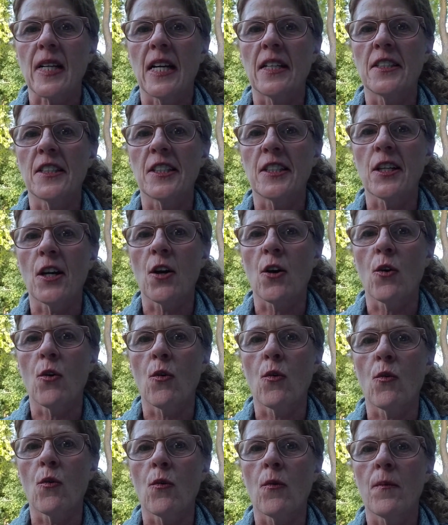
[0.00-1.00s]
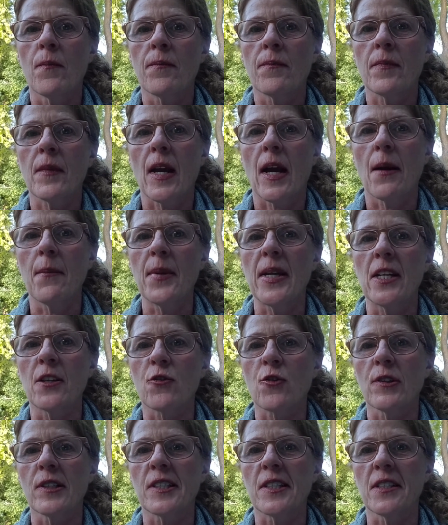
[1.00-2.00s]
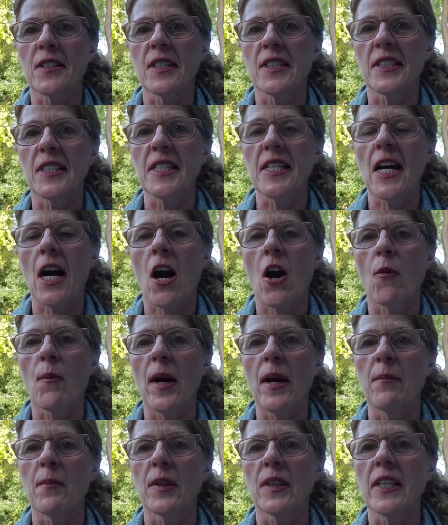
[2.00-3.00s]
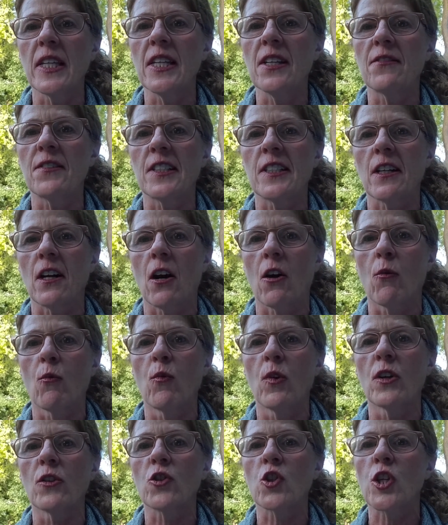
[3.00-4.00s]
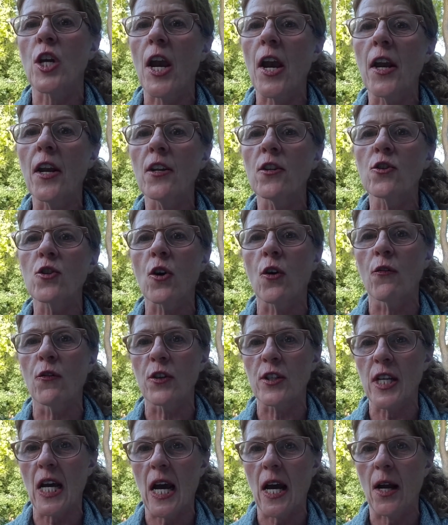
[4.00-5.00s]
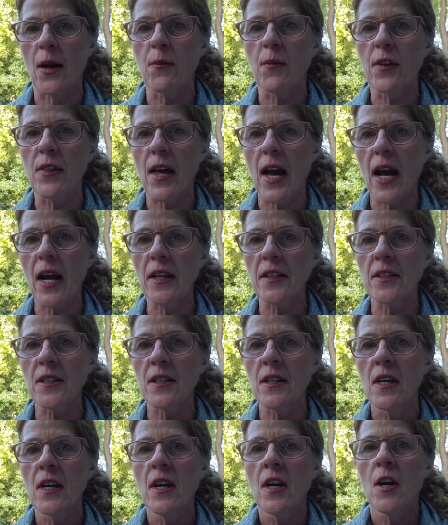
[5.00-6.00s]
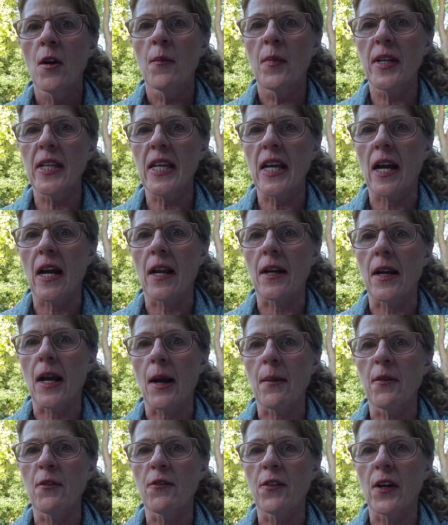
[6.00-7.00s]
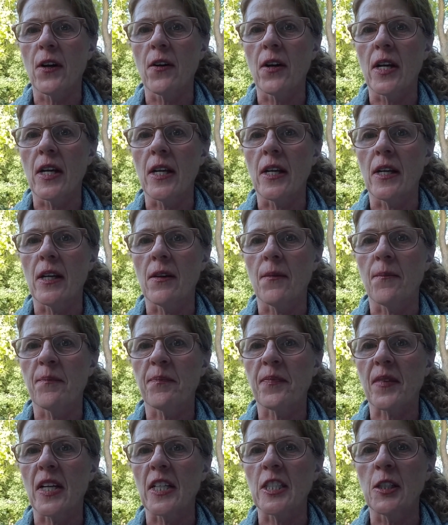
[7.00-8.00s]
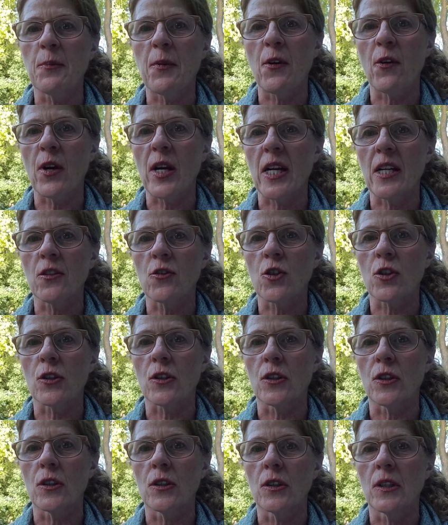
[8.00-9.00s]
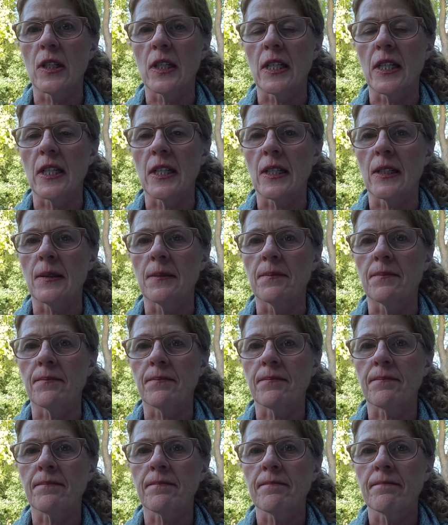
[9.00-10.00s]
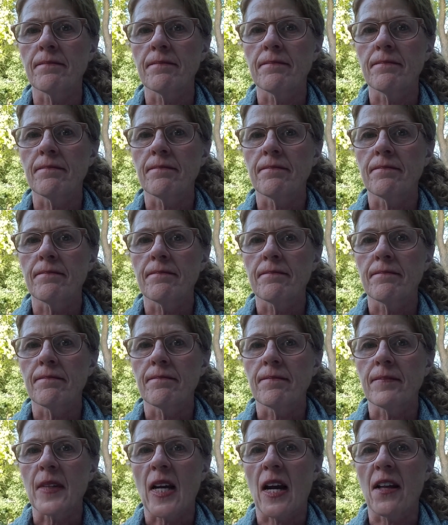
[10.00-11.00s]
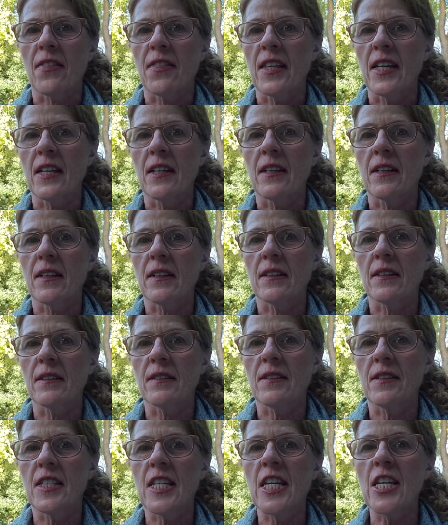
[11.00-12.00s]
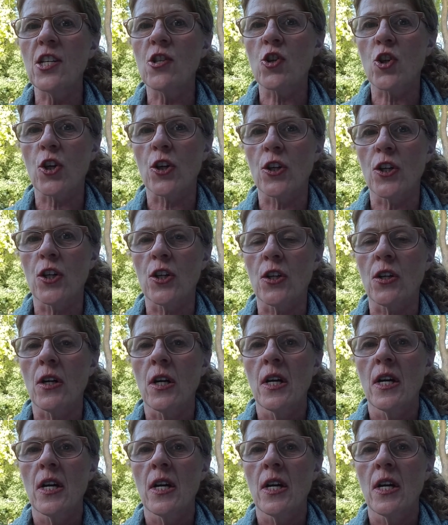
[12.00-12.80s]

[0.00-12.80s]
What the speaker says: so I'm interested to see how my beliefs will change over time with that. But again, I'm a very experiential, I think, teacher.